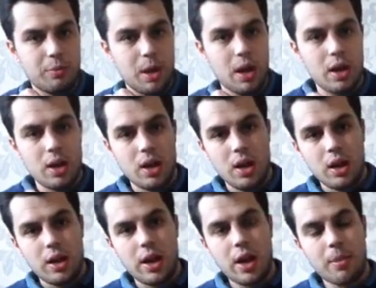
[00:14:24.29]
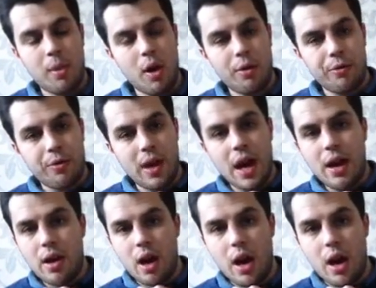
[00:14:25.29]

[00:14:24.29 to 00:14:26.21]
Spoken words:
But yeah, apart from that,